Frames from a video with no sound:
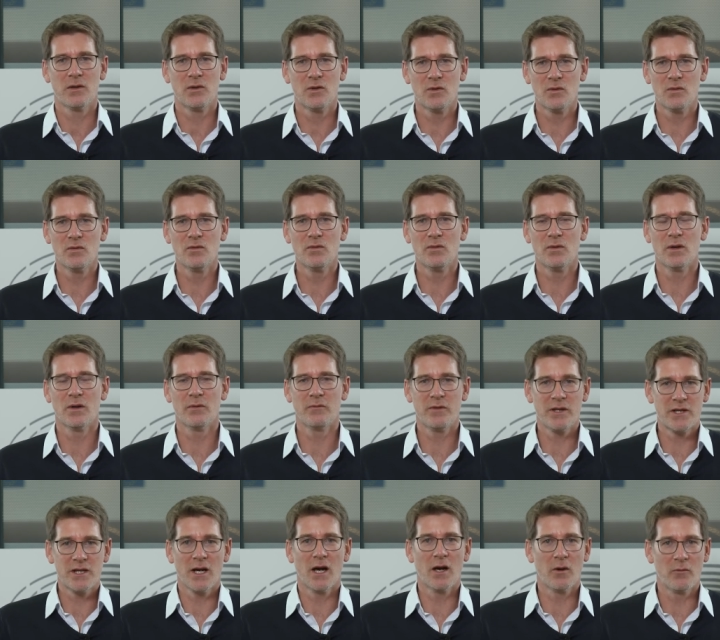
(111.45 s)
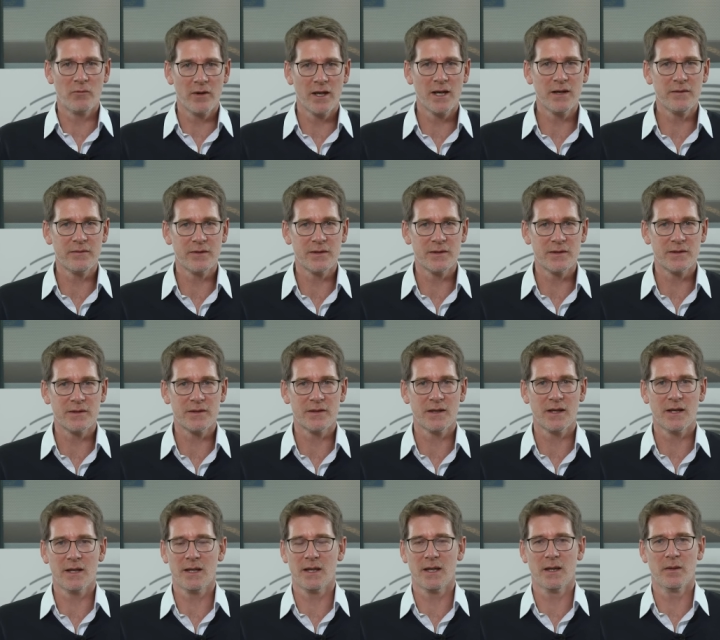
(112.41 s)
to, which are relevant
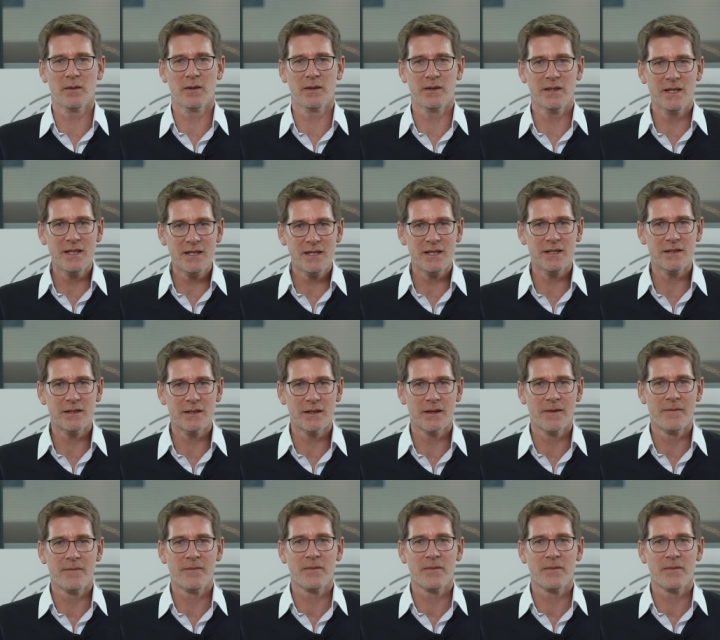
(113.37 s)
and needed